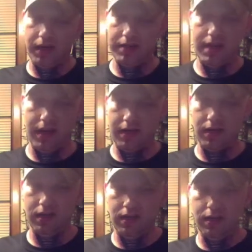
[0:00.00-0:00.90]
a nice
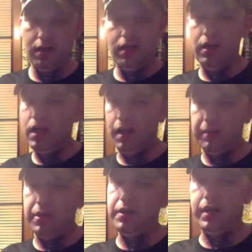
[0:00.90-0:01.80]
handgun. I
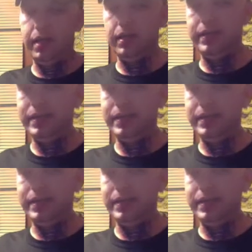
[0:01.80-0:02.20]
mean, you can get a